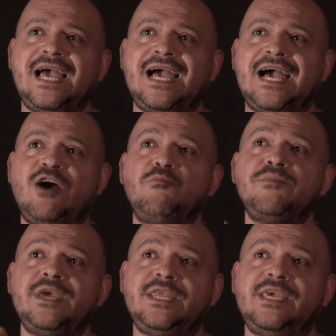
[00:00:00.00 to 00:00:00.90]
how
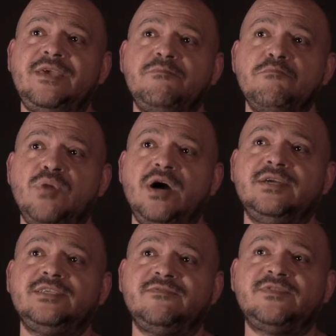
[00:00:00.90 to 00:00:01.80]
many
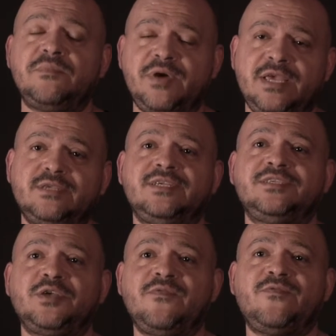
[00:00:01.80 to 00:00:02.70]
bugs of somebody
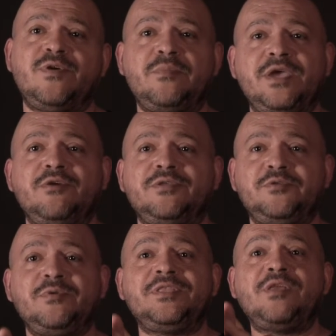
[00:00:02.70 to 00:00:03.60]
else's software am I going
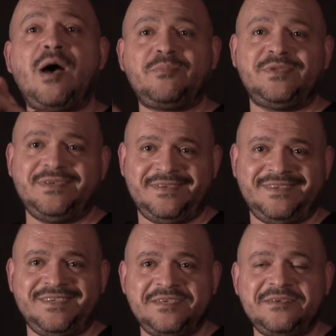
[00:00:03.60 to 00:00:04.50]
to adopt?
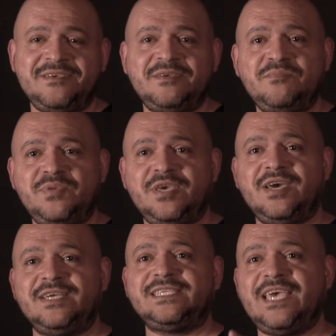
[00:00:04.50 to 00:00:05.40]

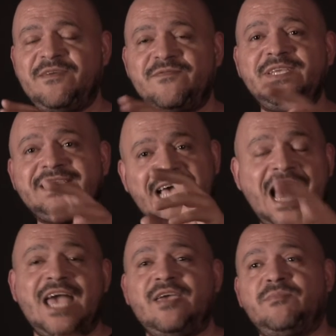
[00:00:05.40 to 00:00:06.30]
Because every
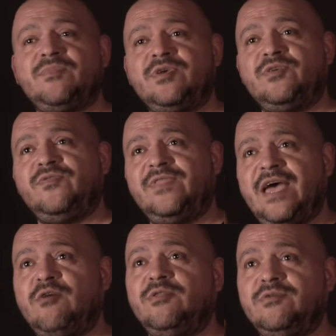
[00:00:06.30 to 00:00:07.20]
time you
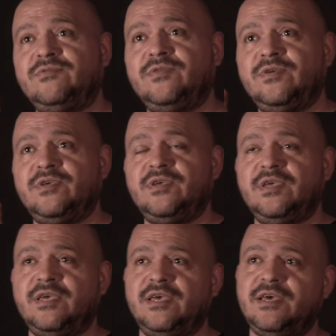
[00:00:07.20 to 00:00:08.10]
download
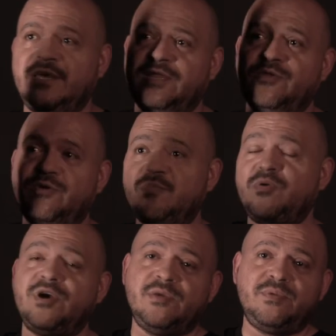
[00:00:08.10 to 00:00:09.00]
a
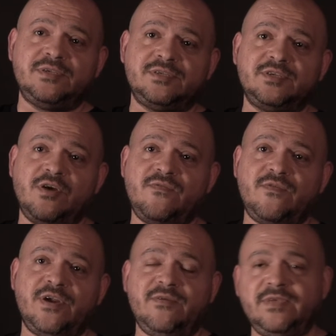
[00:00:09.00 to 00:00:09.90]
third-party piece of
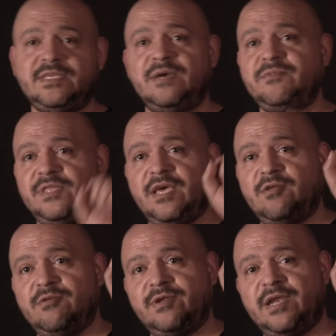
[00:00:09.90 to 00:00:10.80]
software, every time you
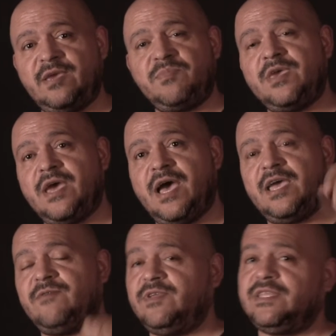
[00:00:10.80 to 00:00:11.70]
download an API,
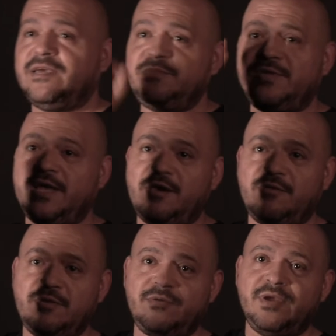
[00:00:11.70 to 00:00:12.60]
every time
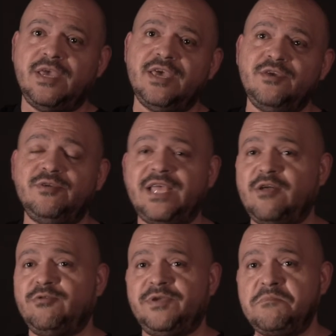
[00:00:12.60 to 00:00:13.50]
you're
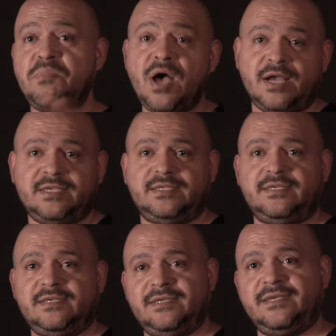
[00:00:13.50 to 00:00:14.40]
downloading
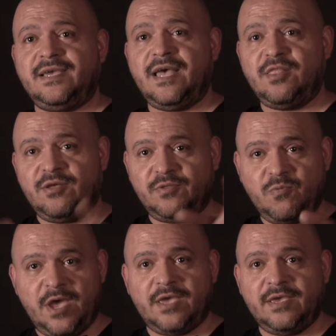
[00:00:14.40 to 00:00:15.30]
bugs along the
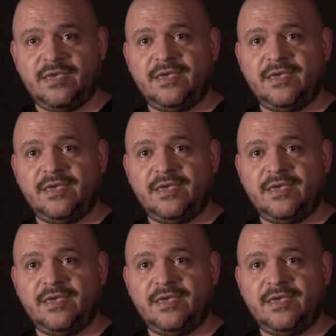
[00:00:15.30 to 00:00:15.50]
way.